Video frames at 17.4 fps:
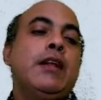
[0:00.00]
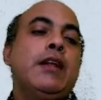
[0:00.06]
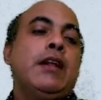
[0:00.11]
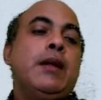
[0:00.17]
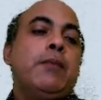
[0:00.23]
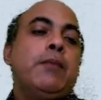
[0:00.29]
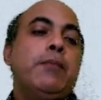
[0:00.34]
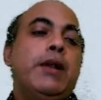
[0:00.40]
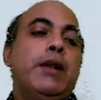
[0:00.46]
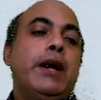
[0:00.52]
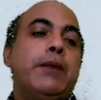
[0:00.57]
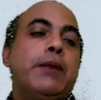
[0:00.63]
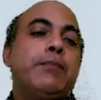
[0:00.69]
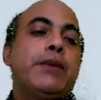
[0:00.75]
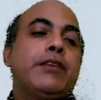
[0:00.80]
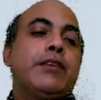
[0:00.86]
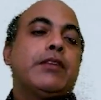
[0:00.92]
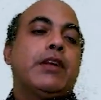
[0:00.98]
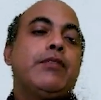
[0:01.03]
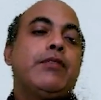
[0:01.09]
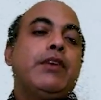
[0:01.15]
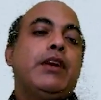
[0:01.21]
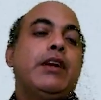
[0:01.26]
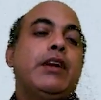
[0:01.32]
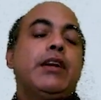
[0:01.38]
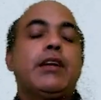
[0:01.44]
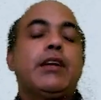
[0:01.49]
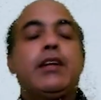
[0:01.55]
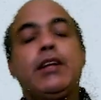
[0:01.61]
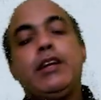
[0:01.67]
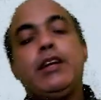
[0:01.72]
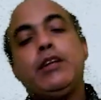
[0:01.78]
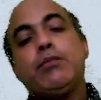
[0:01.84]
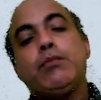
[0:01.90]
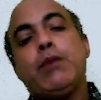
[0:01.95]
blood pressure will increase
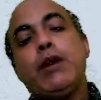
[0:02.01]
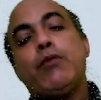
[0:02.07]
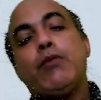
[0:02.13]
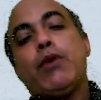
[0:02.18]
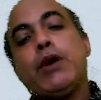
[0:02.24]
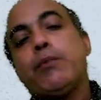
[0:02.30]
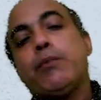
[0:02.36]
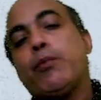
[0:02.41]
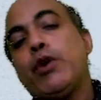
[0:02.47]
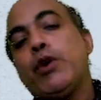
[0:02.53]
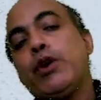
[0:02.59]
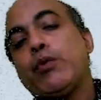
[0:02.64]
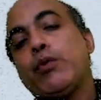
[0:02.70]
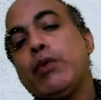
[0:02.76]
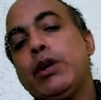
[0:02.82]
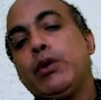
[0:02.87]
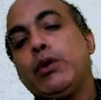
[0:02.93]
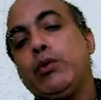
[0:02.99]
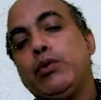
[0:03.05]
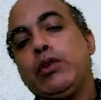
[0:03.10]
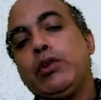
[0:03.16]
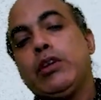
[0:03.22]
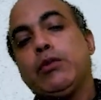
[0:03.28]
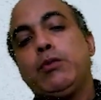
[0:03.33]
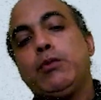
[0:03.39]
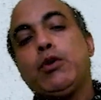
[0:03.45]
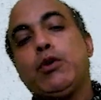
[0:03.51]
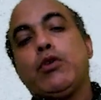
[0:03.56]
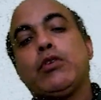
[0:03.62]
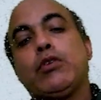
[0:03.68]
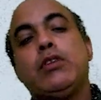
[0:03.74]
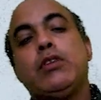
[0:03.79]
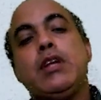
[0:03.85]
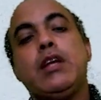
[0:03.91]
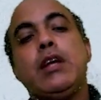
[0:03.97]
by 1.126 because
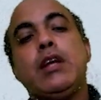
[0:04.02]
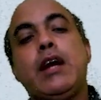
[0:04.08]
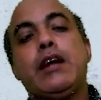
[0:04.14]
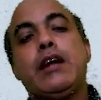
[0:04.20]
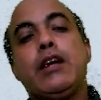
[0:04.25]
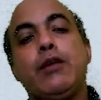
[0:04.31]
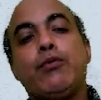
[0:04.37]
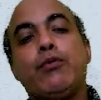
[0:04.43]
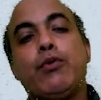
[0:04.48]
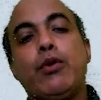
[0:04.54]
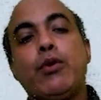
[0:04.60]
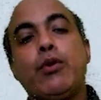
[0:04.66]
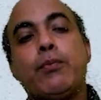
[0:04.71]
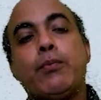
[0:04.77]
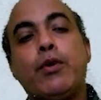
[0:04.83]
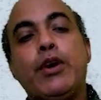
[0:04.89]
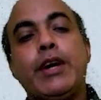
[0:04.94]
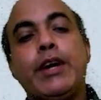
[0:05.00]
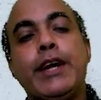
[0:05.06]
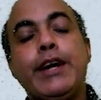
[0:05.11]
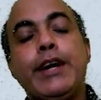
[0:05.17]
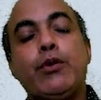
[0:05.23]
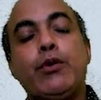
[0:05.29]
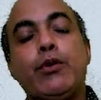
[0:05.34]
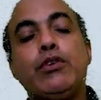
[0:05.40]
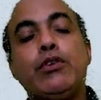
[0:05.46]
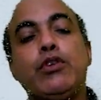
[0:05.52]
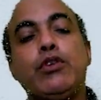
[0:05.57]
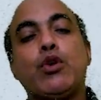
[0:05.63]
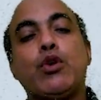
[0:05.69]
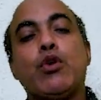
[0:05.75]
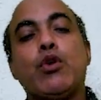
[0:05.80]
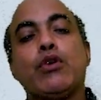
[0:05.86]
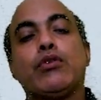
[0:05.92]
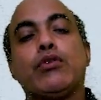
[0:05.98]
84.82 is the
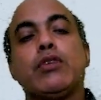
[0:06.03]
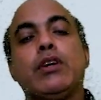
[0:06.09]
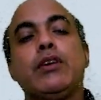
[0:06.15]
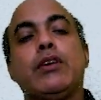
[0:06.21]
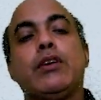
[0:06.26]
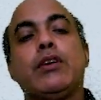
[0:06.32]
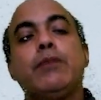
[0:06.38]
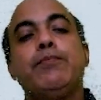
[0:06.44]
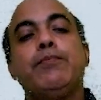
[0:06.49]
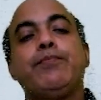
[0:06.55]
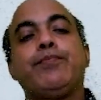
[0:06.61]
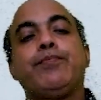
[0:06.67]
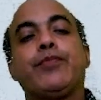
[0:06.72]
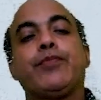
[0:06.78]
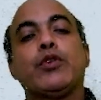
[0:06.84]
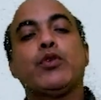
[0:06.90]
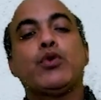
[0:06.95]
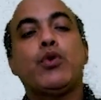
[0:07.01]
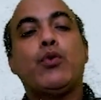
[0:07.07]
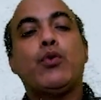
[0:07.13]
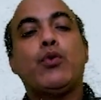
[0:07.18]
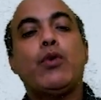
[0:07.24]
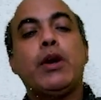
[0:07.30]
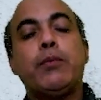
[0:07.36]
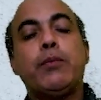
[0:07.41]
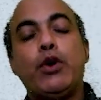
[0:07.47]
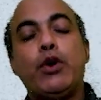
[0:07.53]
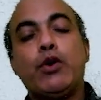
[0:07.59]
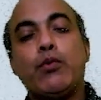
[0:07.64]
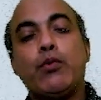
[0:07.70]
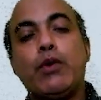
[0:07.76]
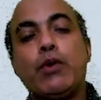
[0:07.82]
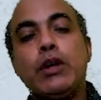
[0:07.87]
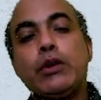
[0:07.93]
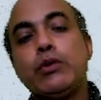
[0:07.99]
constant term. So
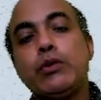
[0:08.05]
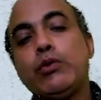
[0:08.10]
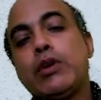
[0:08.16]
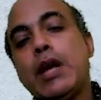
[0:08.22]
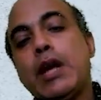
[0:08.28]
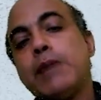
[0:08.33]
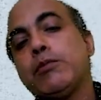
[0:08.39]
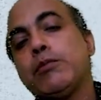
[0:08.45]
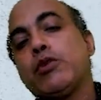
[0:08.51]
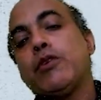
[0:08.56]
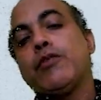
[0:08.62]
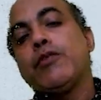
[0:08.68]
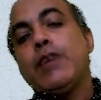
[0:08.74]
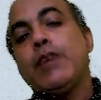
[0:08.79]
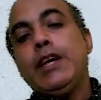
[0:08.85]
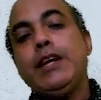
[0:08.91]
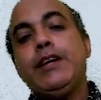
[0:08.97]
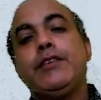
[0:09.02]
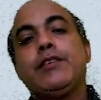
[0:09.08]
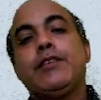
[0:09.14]
1.12 times of is